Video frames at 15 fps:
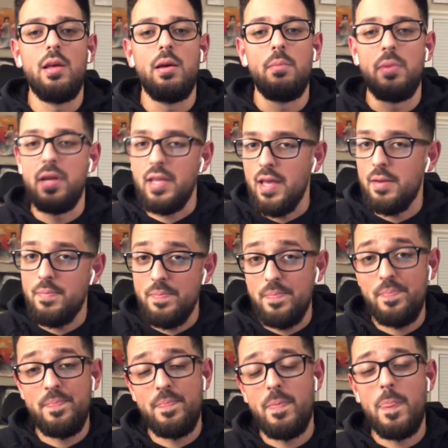But again,
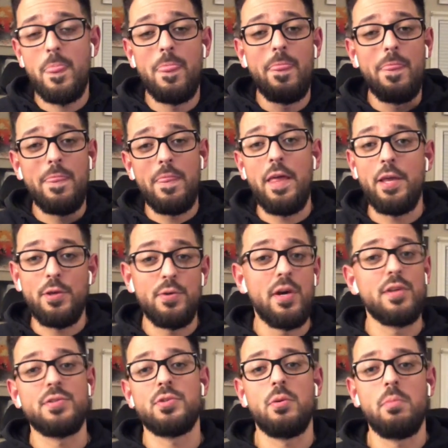thank you
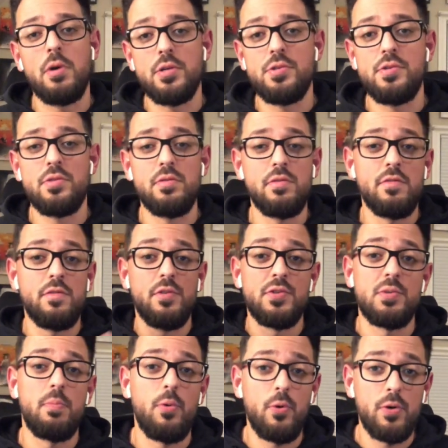guys so much for the
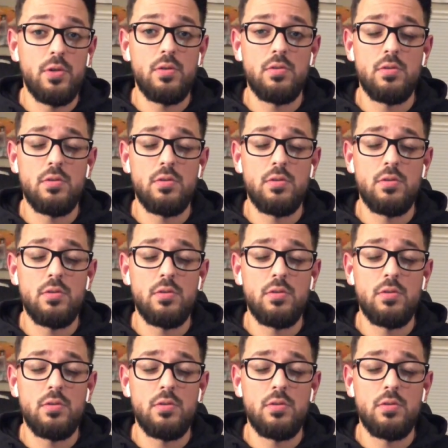support.